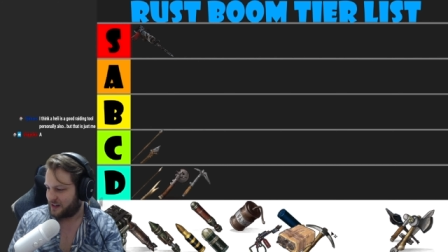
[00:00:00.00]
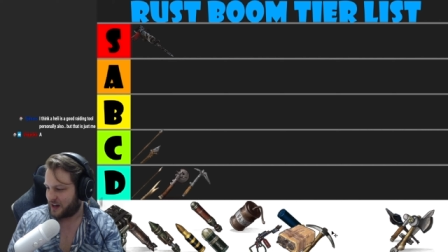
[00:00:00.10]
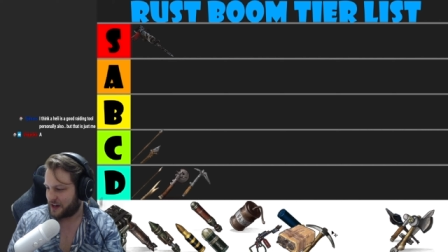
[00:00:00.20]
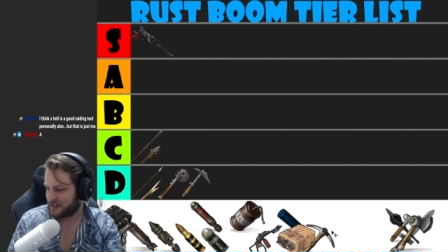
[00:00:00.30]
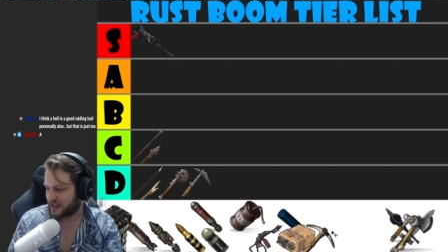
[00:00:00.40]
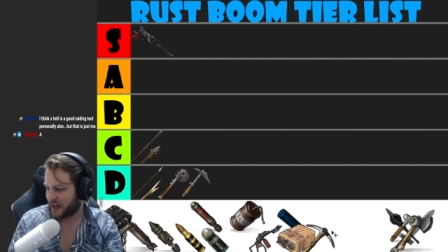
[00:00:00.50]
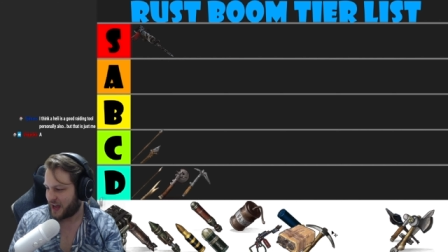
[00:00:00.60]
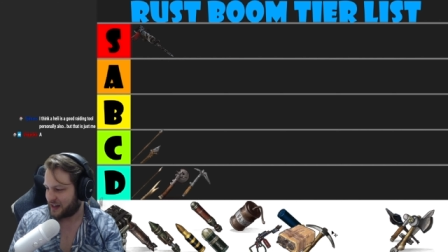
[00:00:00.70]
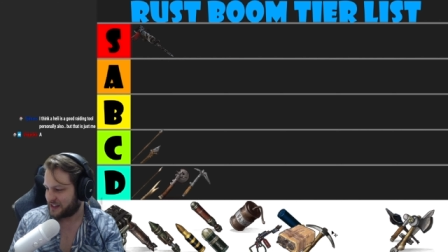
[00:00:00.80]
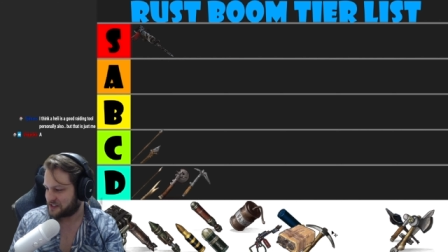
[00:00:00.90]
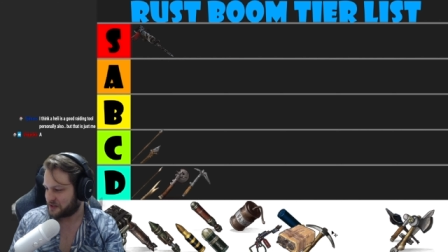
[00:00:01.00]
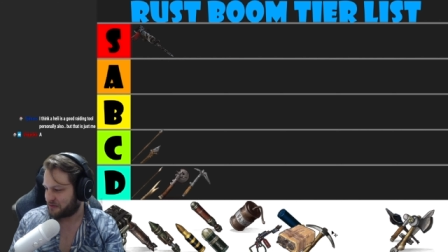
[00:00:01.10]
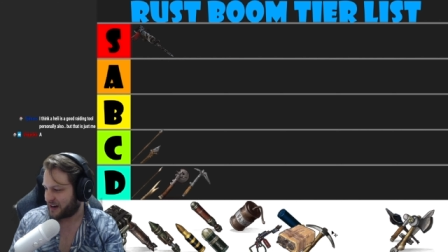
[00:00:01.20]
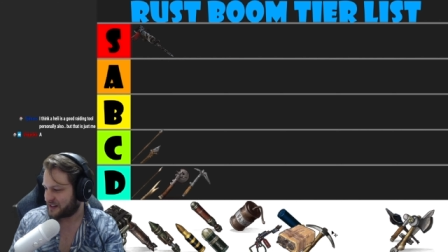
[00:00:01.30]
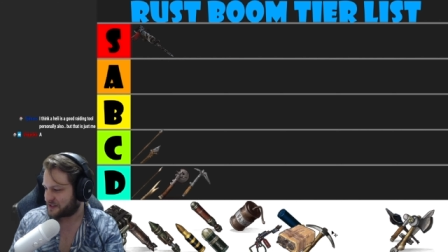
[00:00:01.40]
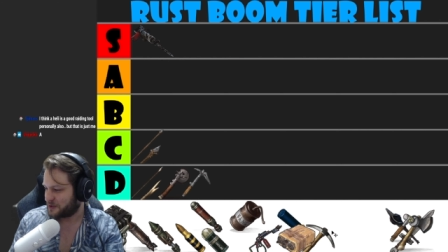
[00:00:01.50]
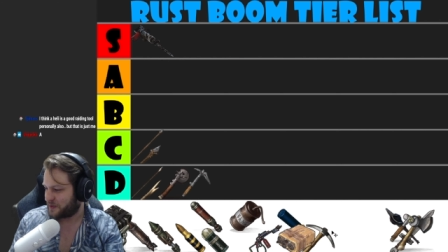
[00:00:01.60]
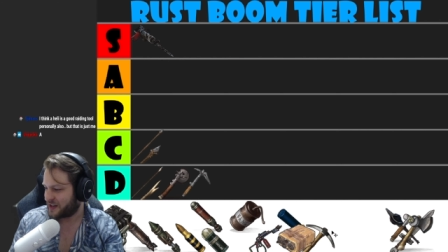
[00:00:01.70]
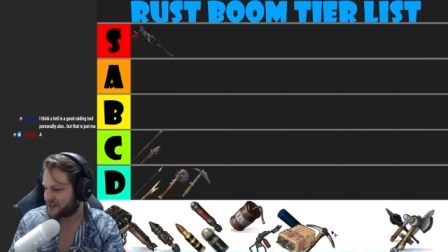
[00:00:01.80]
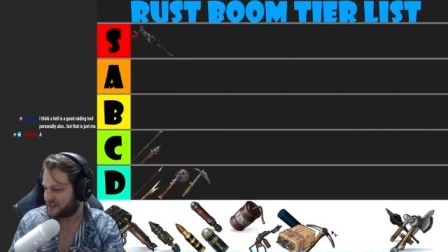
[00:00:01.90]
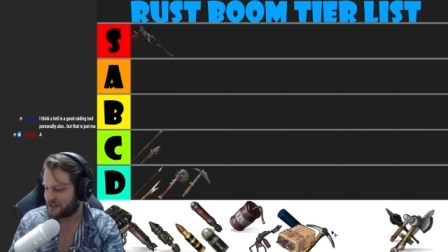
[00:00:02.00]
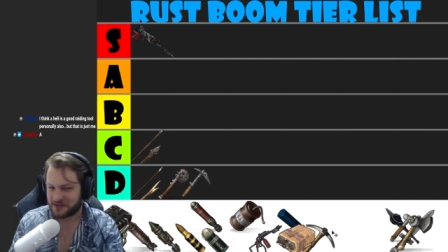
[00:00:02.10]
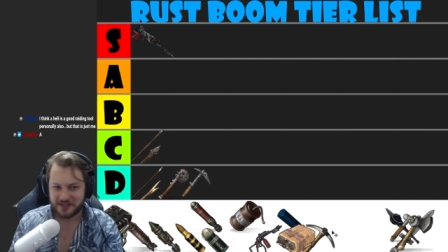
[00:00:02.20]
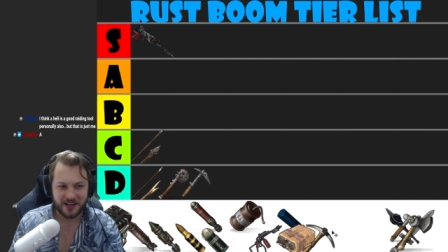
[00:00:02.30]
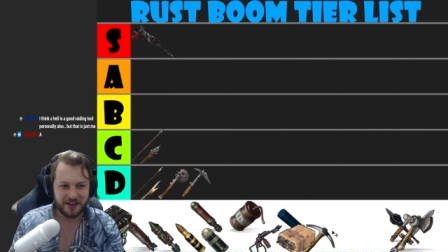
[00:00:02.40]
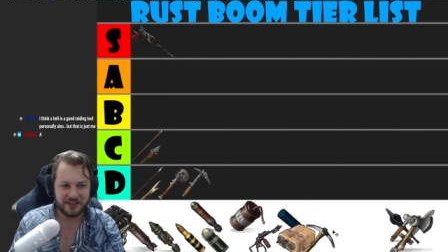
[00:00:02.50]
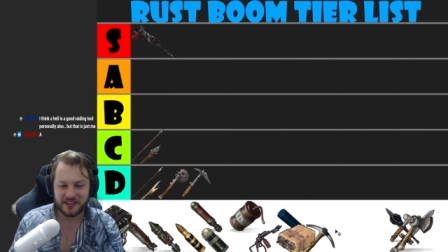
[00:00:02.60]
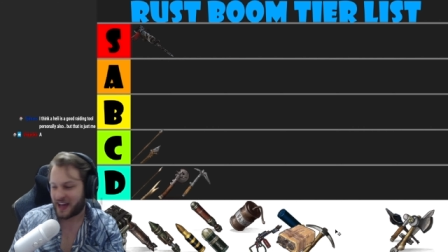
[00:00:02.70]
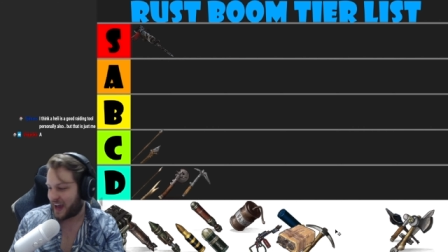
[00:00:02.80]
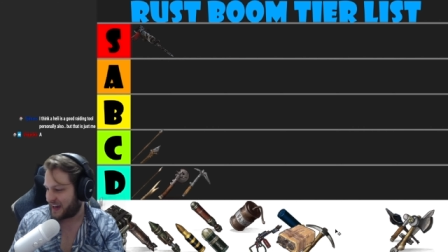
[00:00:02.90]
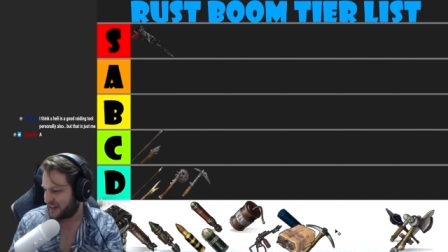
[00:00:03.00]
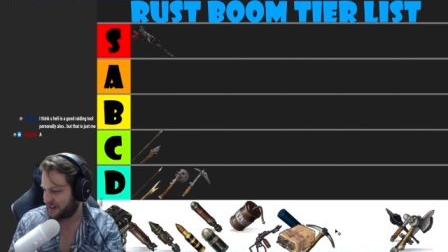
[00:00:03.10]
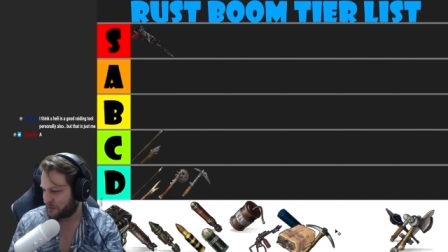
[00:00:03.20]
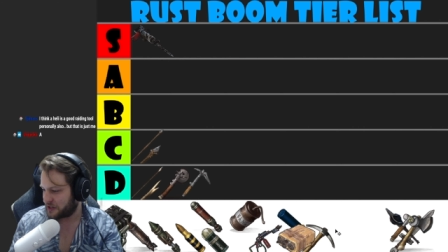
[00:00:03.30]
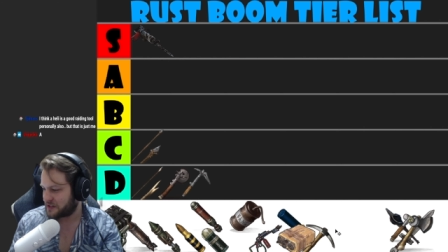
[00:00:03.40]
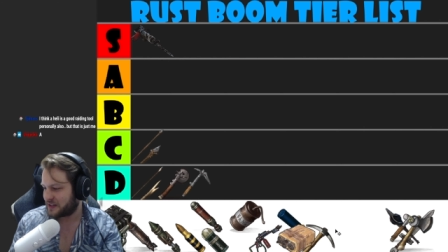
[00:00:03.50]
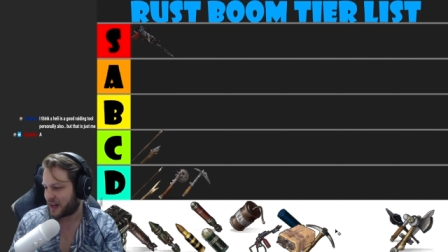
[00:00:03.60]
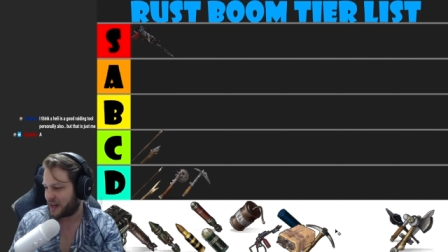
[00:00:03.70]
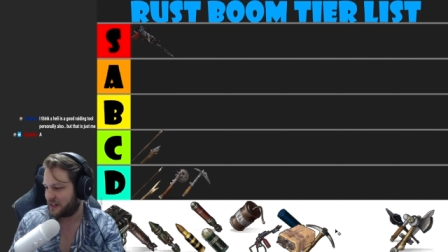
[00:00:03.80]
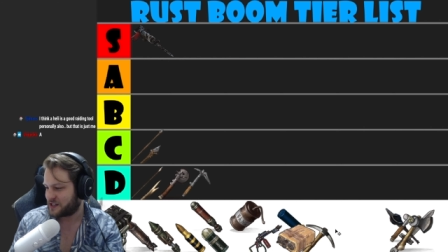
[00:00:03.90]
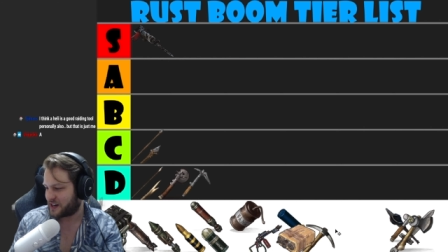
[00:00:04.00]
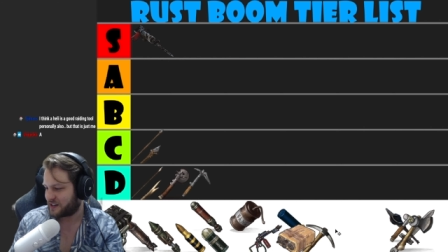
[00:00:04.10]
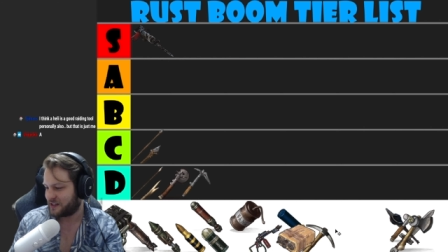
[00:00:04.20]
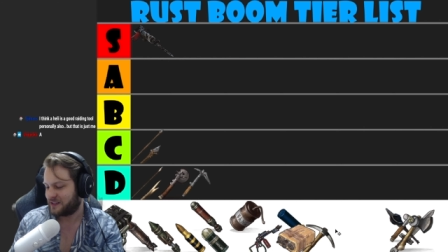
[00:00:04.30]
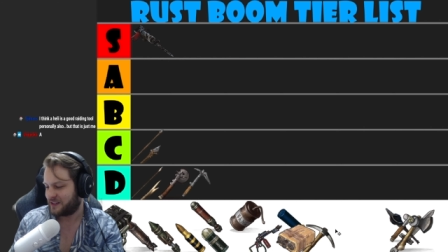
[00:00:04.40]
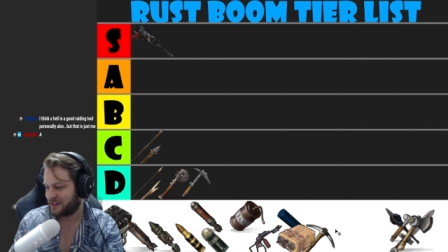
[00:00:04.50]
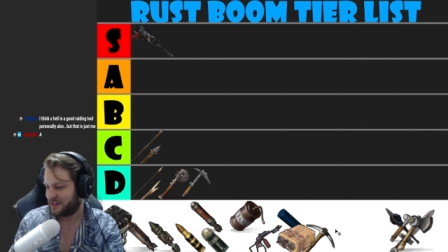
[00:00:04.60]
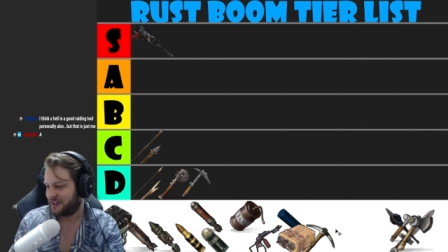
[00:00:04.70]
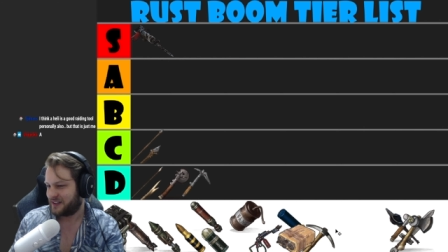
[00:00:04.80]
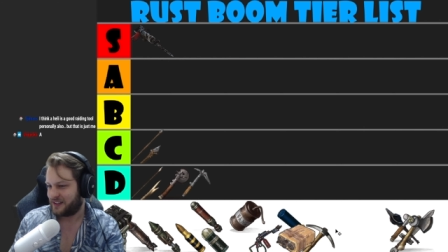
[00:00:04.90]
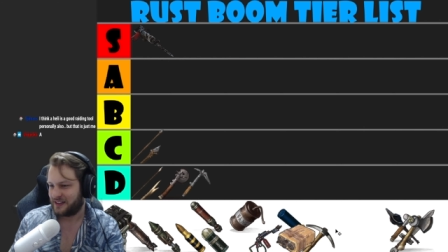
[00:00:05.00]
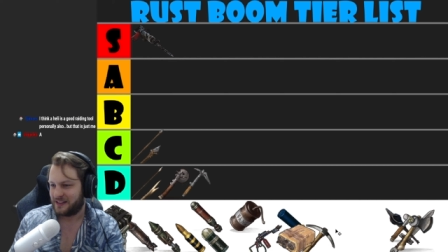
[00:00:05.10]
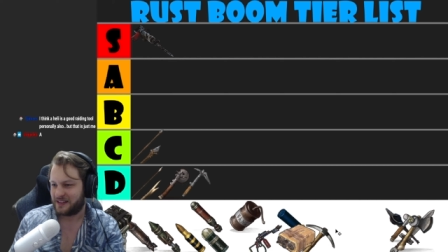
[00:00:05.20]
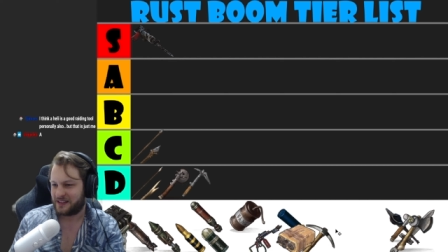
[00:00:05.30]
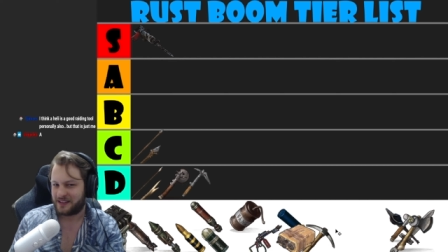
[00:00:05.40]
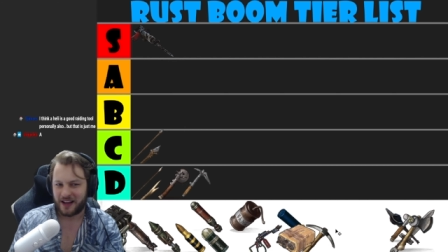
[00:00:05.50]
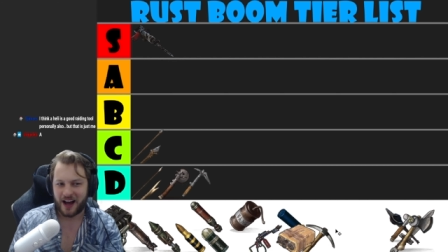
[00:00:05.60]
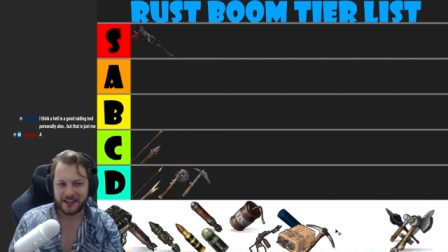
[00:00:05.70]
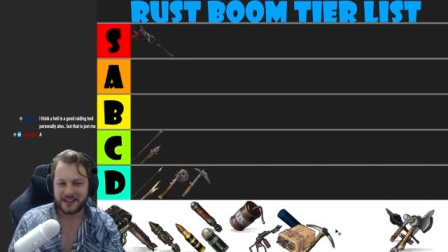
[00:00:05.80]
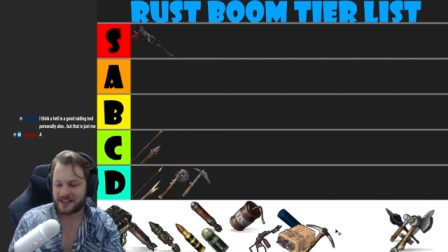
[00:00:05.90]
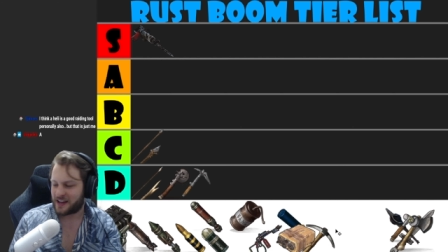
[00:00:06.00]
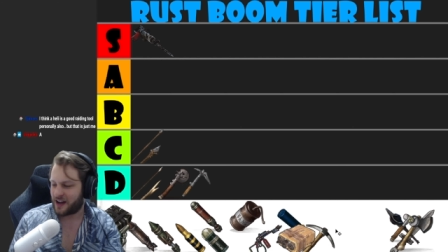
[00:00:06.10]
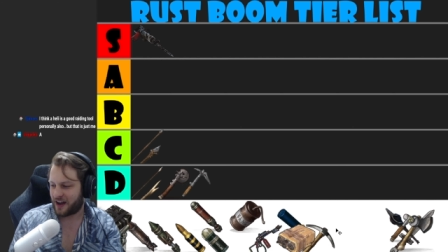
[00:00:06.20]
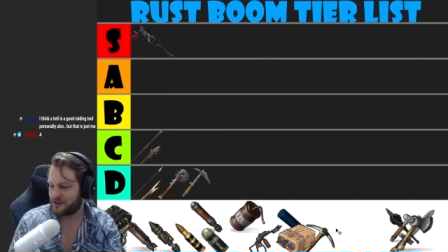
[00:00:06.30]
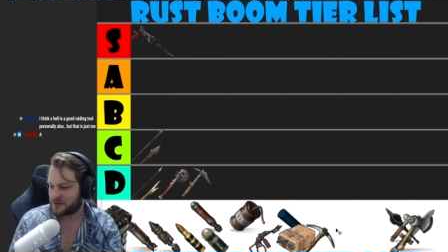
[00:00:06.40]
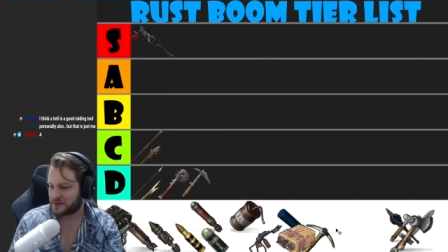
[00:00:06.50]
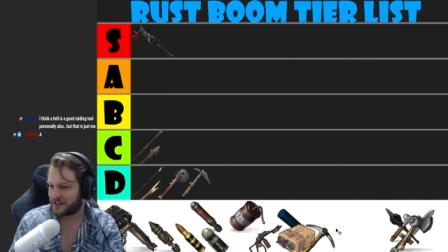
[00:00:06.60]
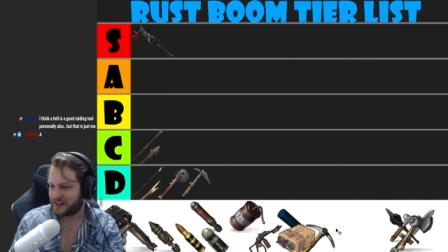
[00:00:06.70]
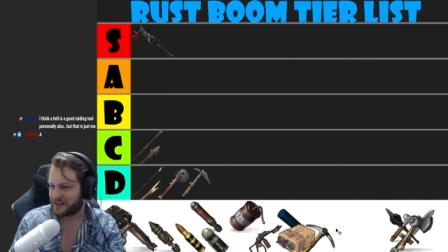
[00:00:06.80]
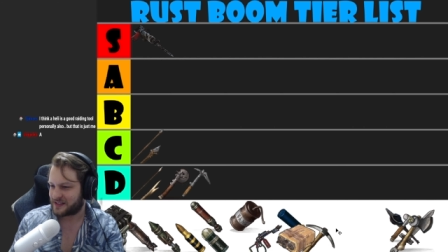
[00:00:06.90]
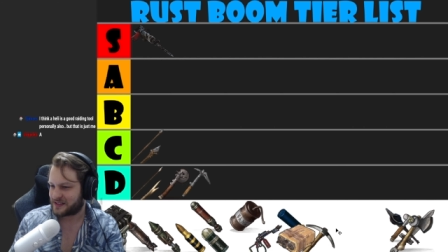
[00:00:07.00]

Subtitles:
I think a heli is a good rating tool personally. Also, you think A? Why do you think A, Jacko? I think it's 100% S.